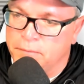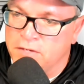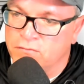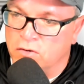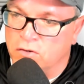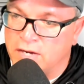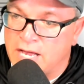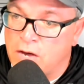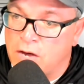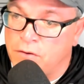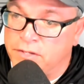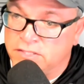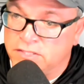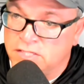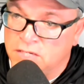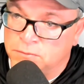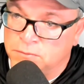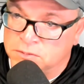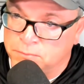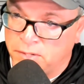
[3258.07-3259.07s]
Beaver County
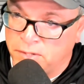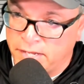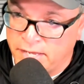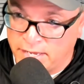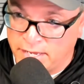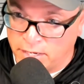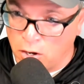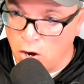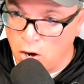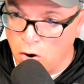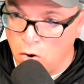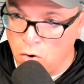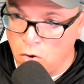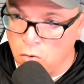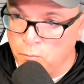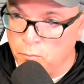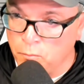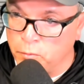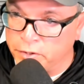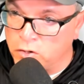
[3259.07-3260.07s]
team is playing
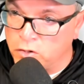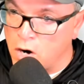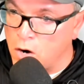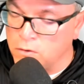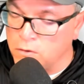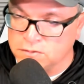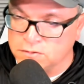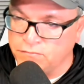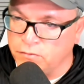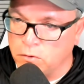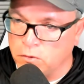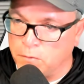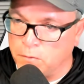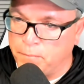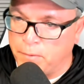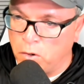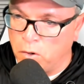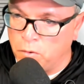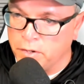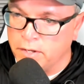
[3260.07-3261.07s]
home, regardless of their
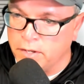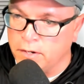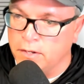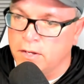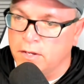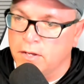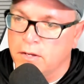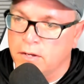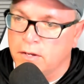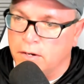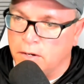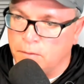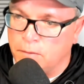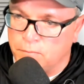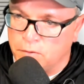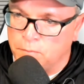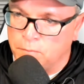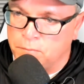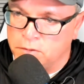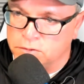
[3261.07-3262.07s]
opponent,
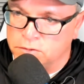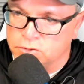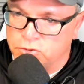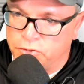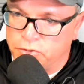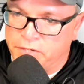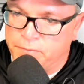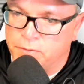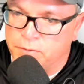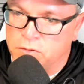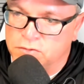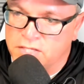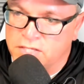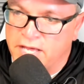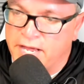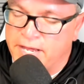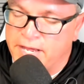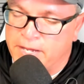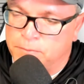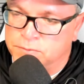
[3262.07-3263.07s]
I'm going to stream those
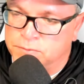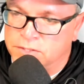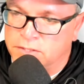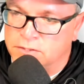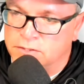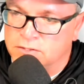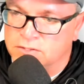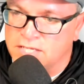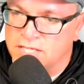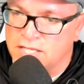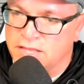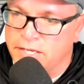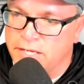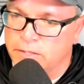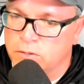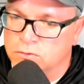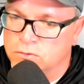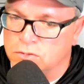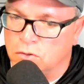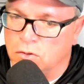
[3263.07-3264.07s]
games, and because I
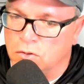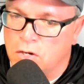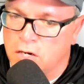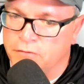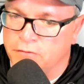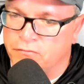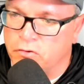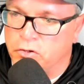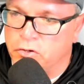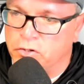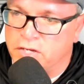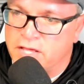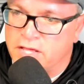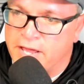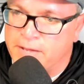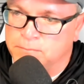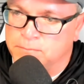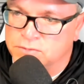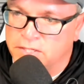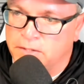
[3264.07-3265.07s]
think there's a lot of good
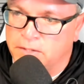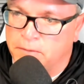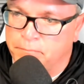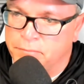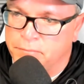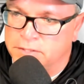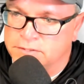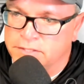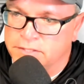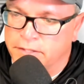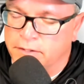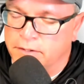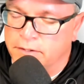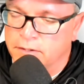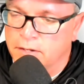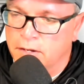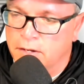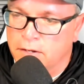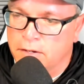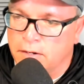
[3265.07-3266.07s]
games that I'm missing
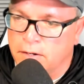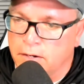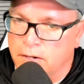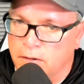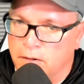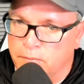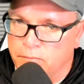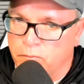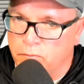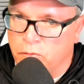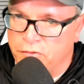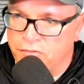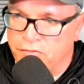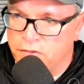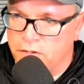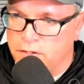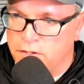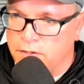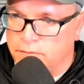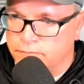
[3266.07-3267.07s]
with
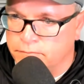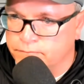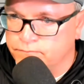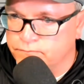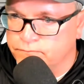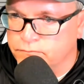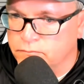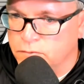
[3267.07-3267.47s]
the